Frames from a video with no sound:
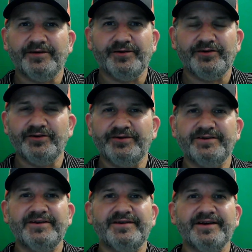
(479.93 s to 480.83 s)
You
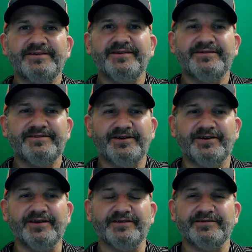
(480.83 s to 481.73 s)
need to take these
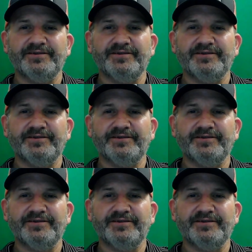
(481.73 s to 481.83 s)
serious.